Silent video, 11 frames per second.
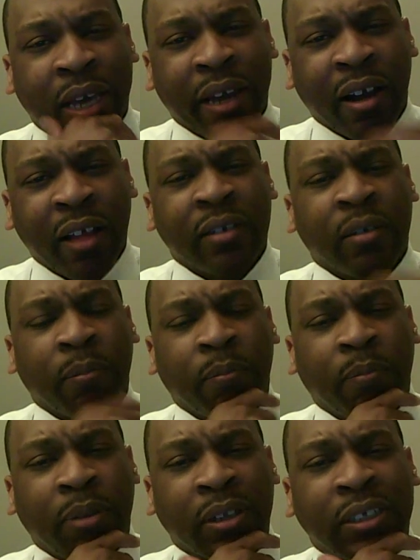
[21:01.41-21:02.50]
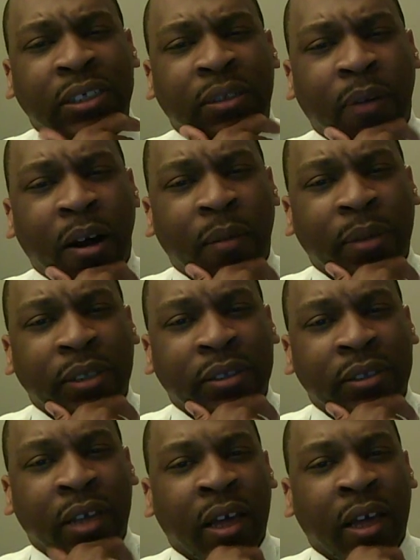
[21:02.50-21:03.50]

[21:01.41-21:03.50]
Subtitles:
and other police departments,